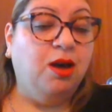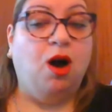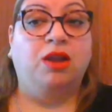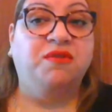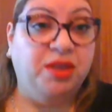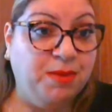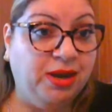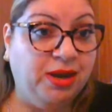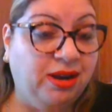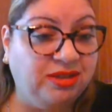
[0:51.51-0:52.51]
all of the
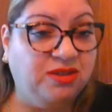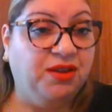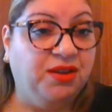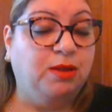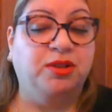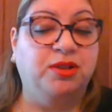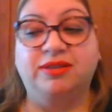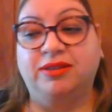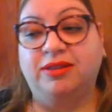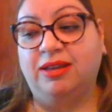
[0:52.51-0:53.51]
amenities available
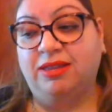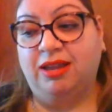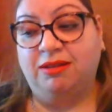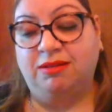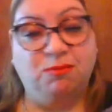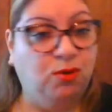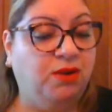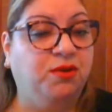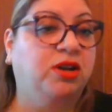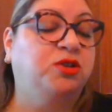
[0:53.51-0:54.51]
in
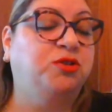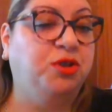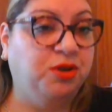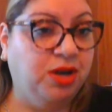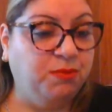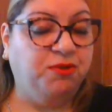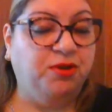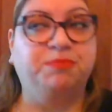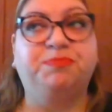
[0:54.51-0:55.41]
whatever country you come from.